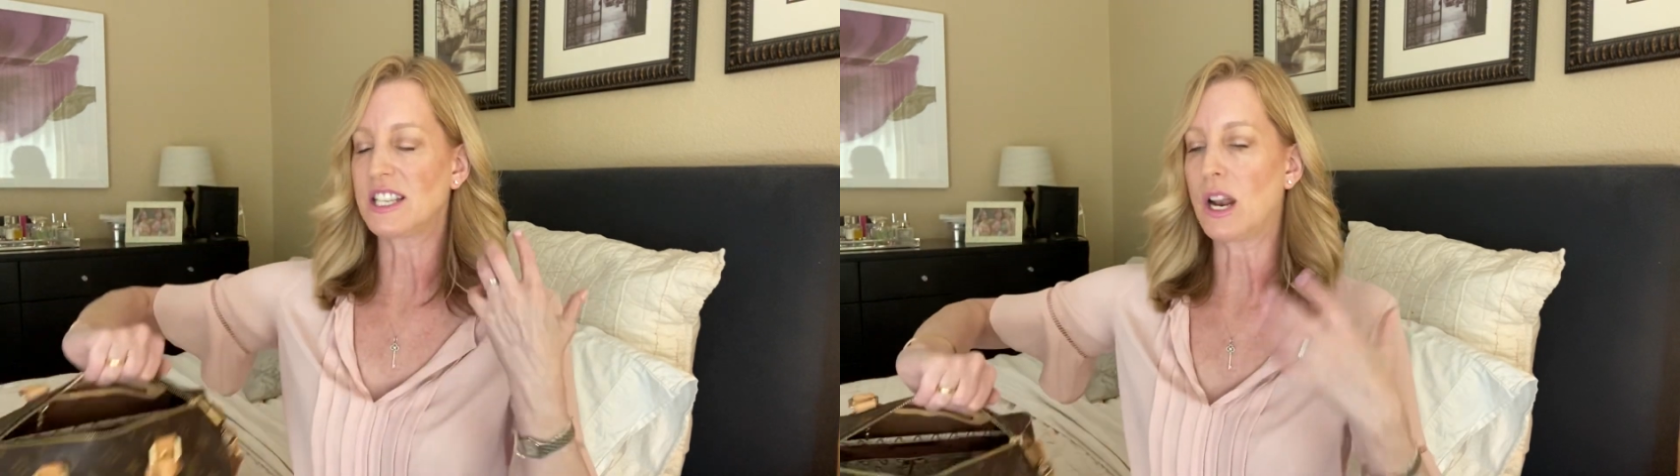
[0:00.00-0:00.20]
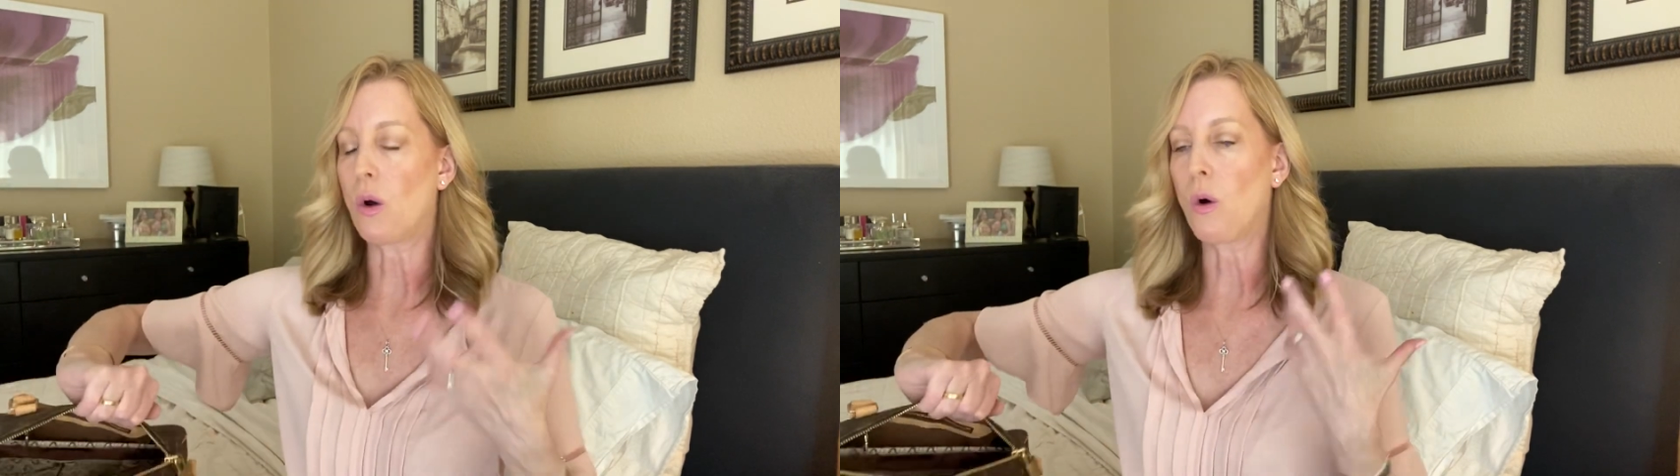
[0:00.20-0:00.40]

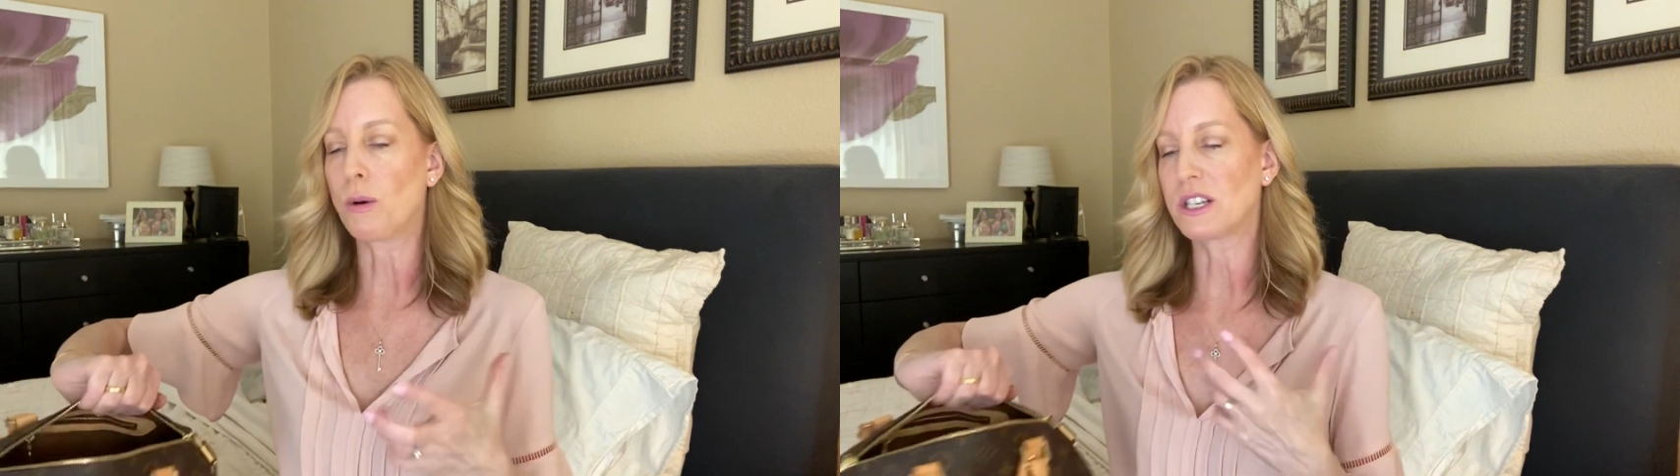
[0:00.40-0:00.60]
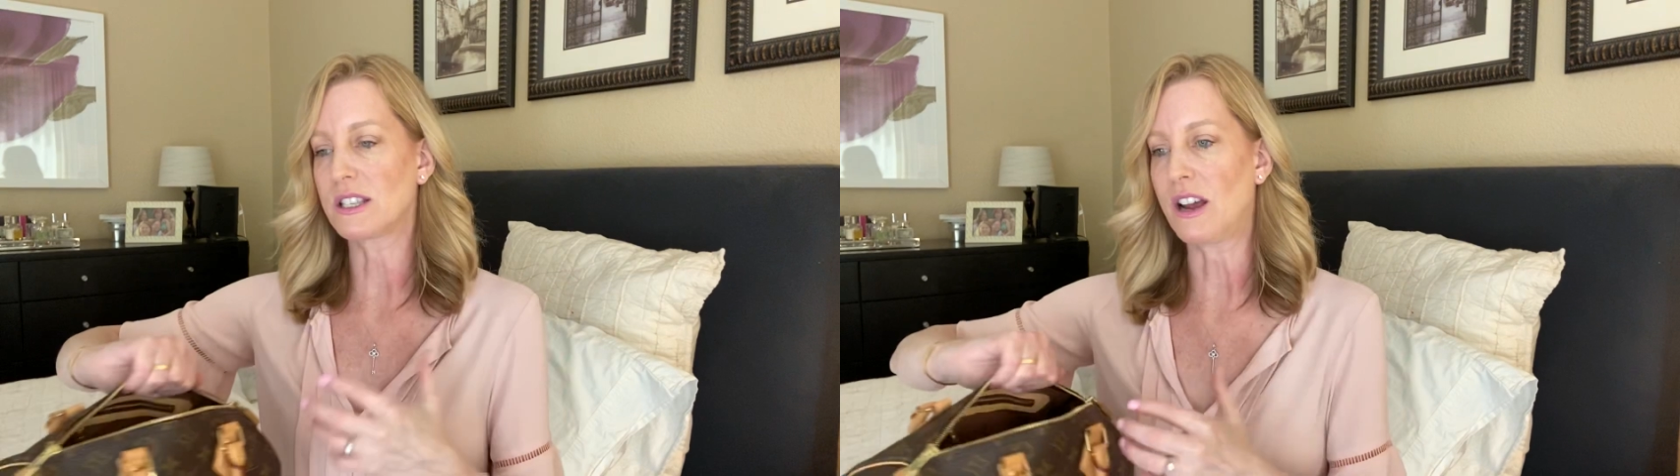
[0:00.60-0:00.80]
had a whole
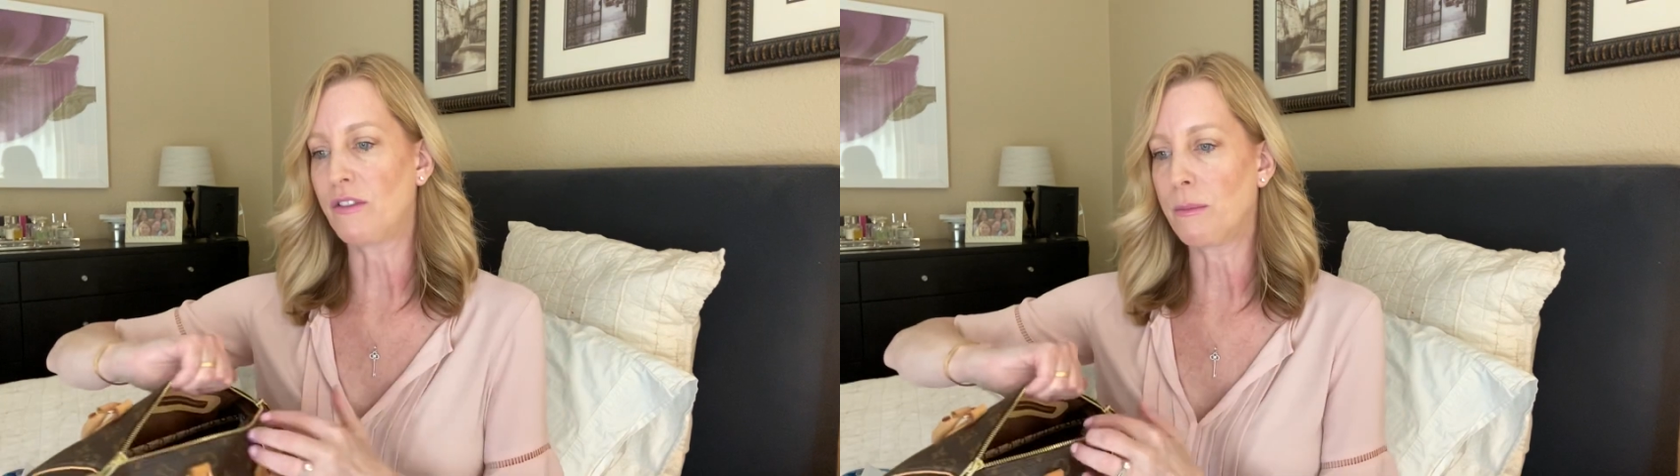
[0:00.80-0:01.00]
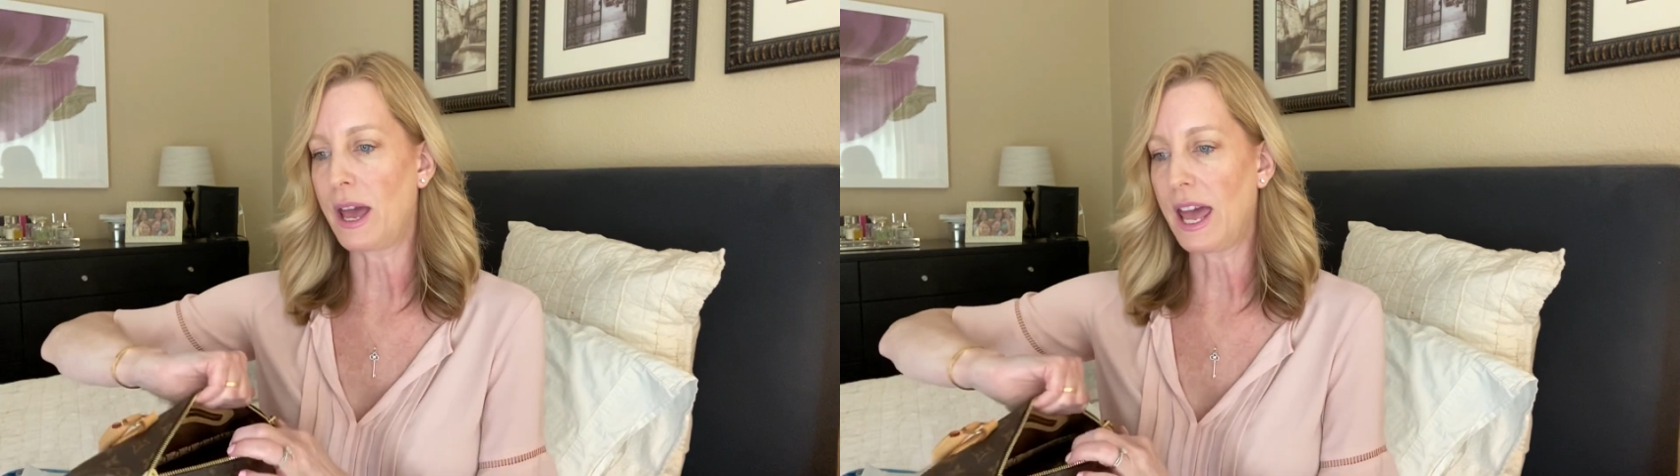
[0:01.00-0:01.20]
bunch of stuff
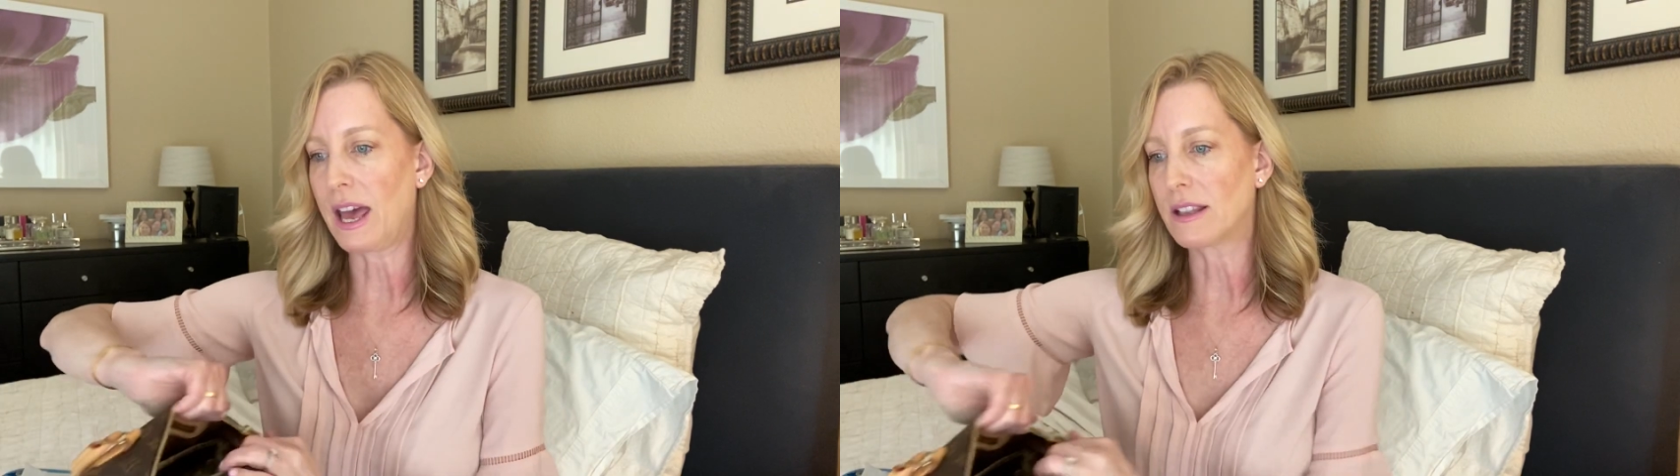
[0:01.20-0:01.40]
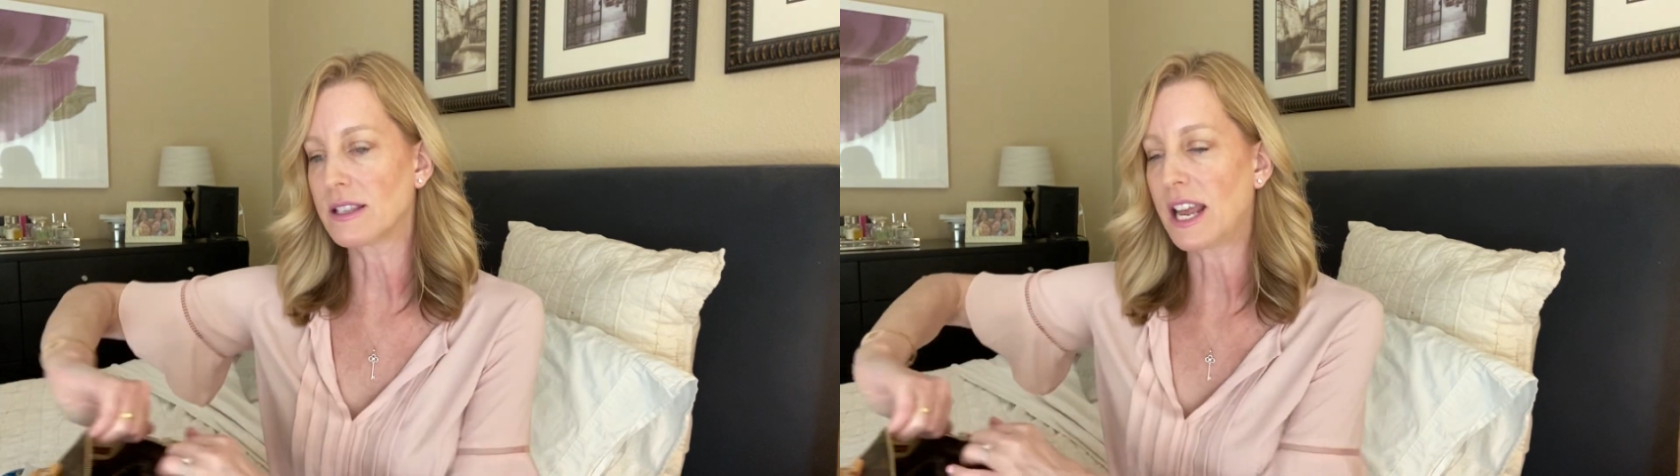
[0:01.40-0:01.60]
in my hands,